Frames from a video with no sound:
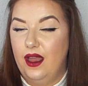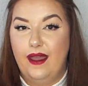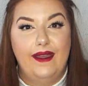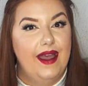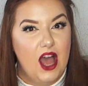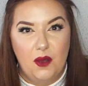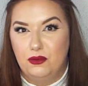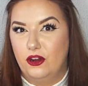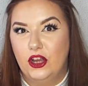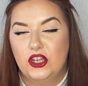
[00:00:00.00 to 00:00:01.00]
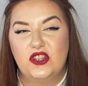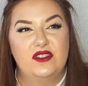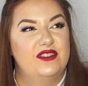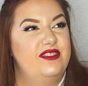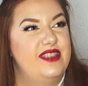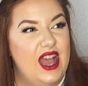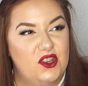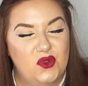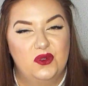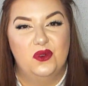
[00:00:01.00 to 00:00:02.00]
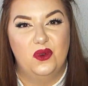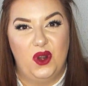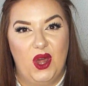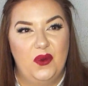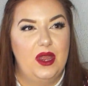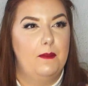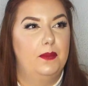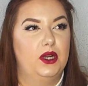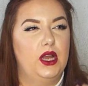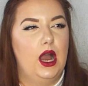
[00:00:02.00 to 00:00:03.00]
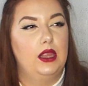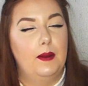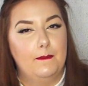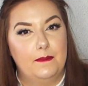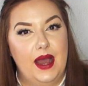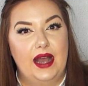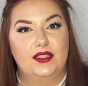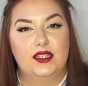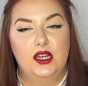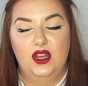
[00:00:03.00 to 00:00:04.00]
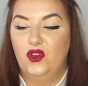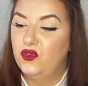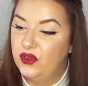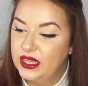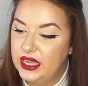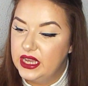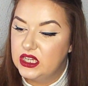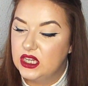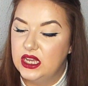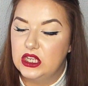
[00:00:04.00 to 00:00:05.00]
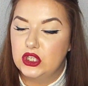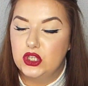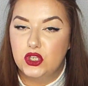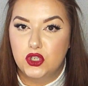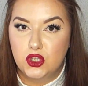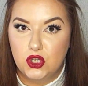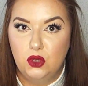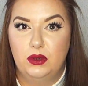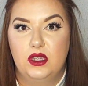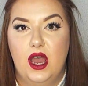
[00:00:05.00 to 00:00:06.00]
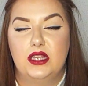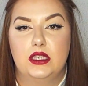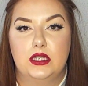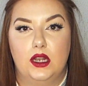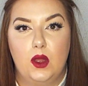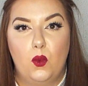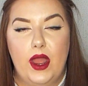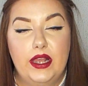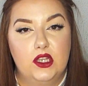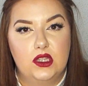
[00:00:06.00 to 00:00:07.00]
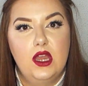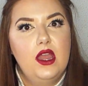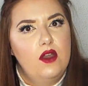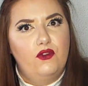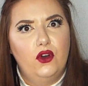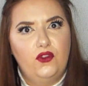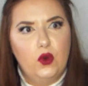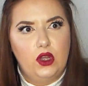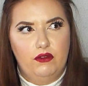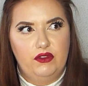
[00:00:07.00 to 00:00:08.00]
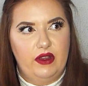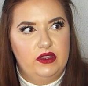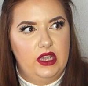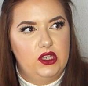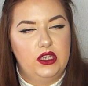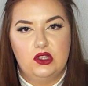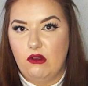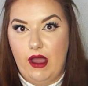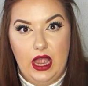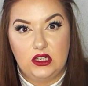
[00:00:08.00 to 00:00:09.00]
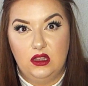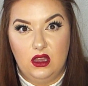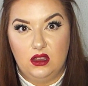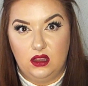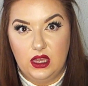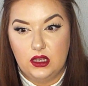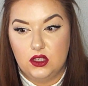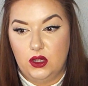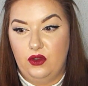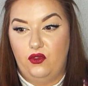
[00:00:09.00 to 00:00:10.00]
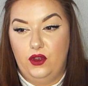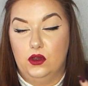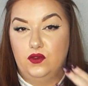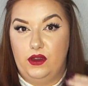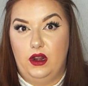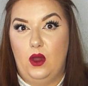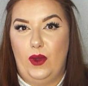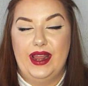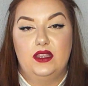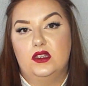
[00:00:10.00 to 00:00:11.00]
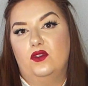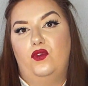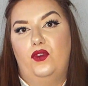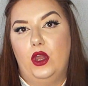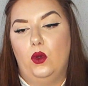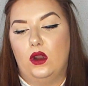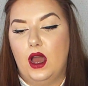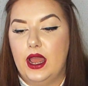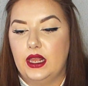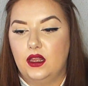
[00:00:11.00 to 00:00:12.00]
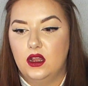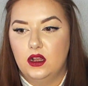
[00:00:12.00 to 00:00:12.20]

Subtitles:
airbrushed, natural, glowy but kind of matte finish. It's super nice. It's lightweight. It doesn't, for a full coverage foundation, it's not actually that thick, so it feels very lightweight. It doesn't feel like